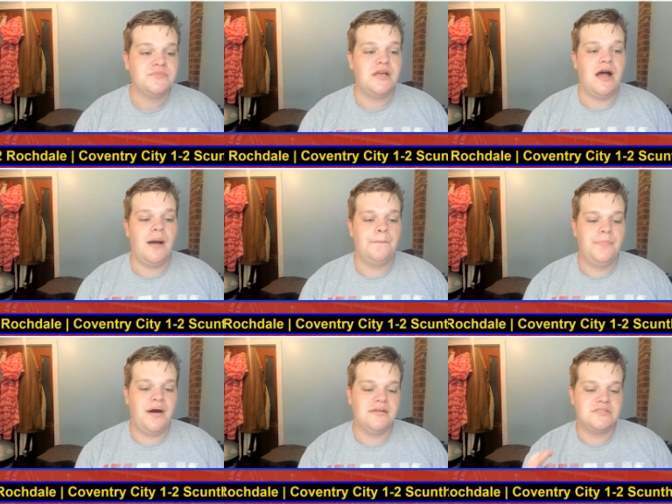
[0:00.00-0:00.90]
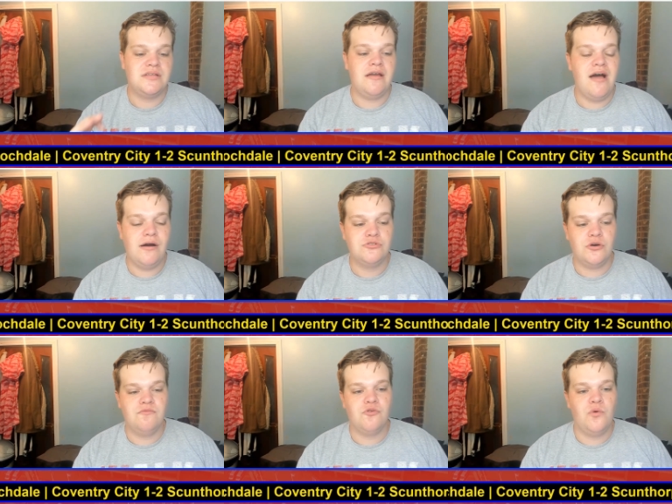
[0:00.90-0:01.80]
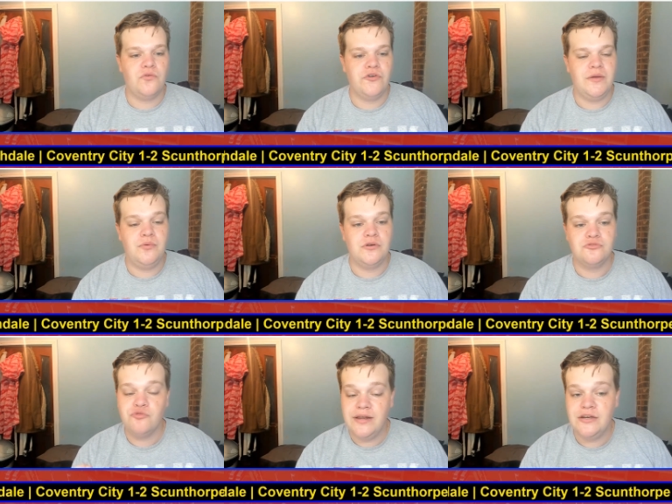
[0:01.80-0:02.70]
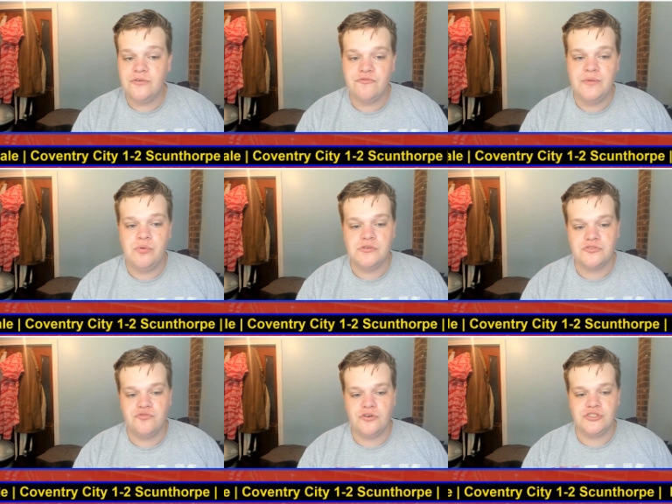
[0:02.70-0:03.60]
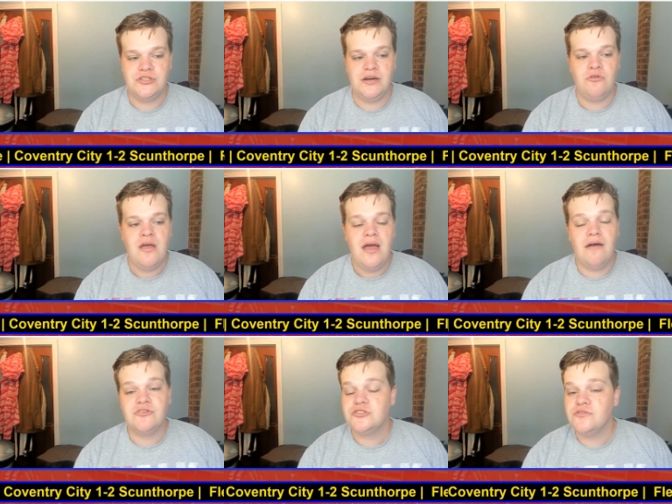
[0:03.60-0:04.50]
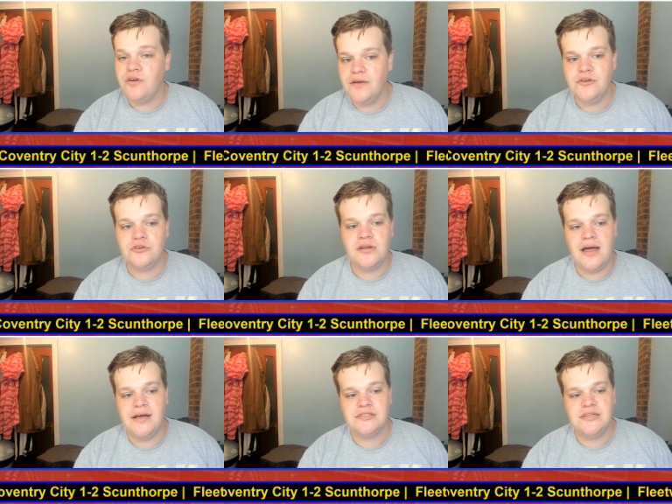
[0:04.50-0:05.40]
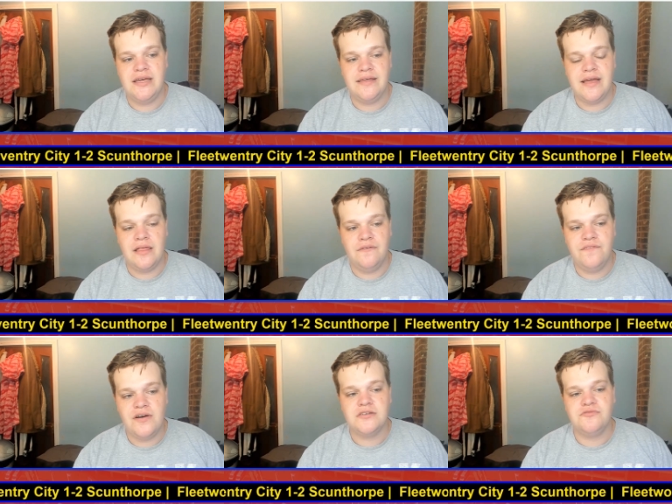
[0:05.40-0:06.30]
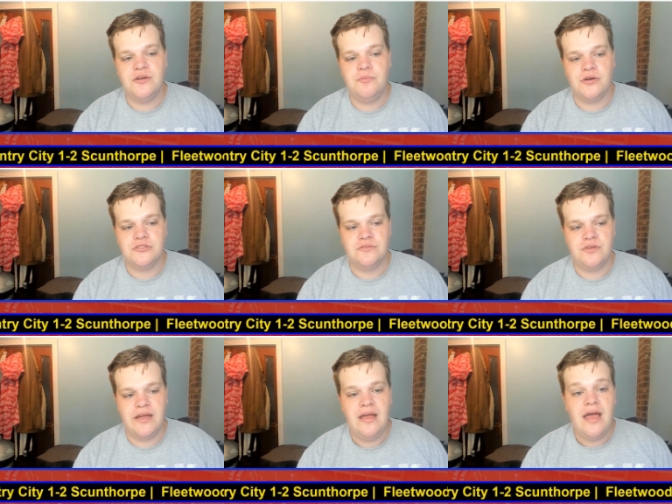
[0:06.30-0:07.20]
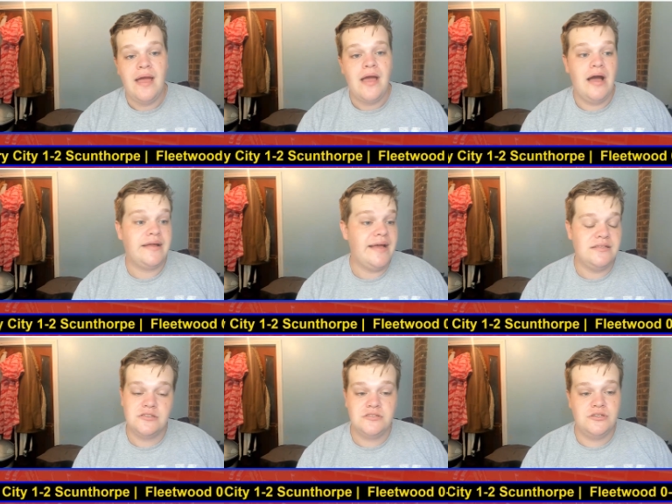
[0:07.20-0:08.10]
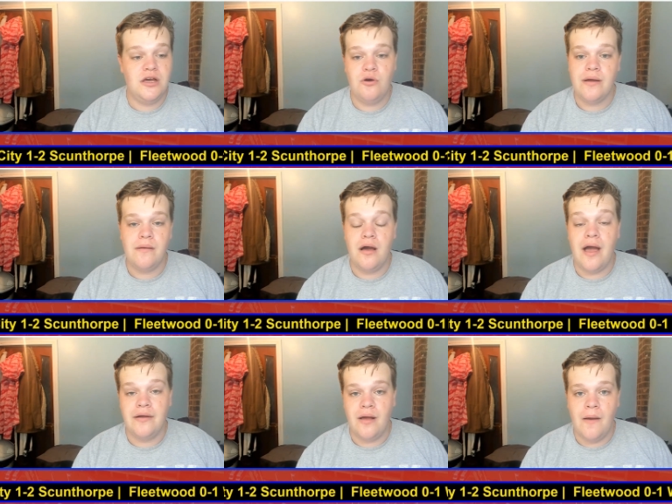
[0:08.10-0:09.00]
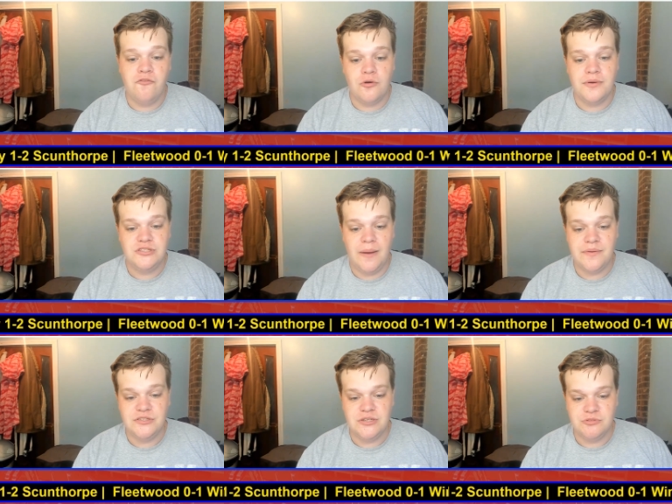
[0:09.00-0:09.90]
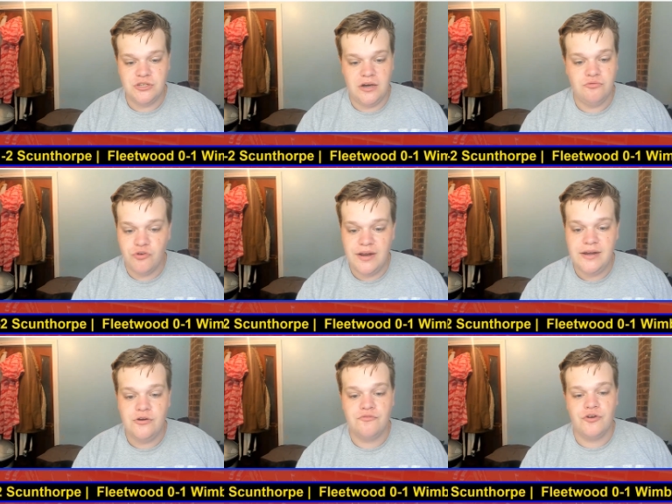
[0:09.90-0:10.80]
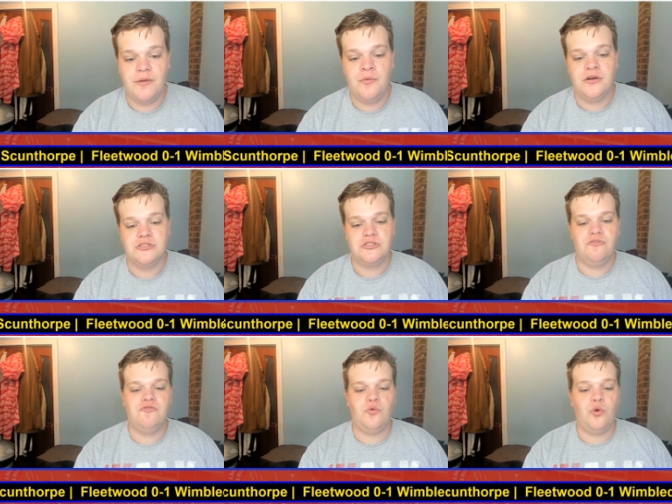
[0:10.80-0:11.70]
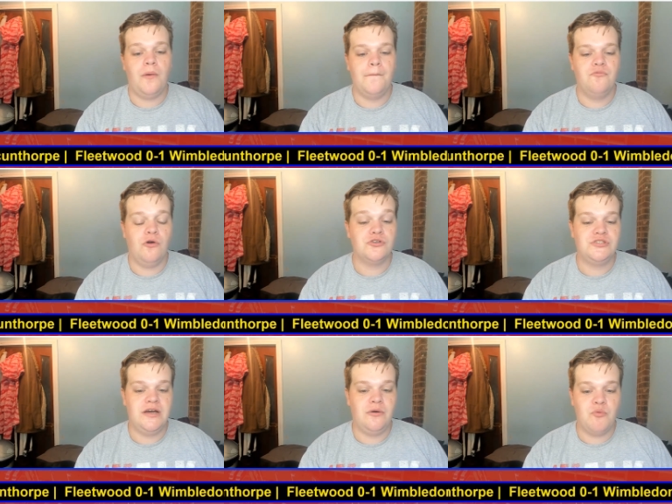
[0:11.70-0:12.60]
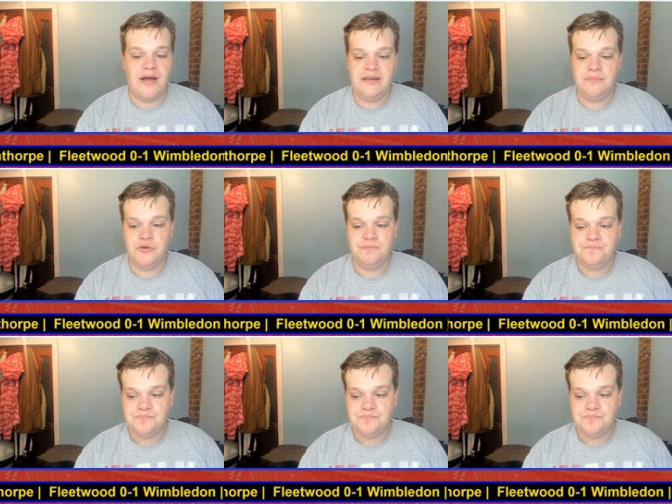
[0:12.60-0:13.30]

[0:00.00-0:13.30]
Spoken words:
but they held on for all 3 points. Really good 3 points for Rochdale. After surviving on the last day, they get their first 3 points of the game against a former championship side. Really good 3 points for Rochdale. Brad Inman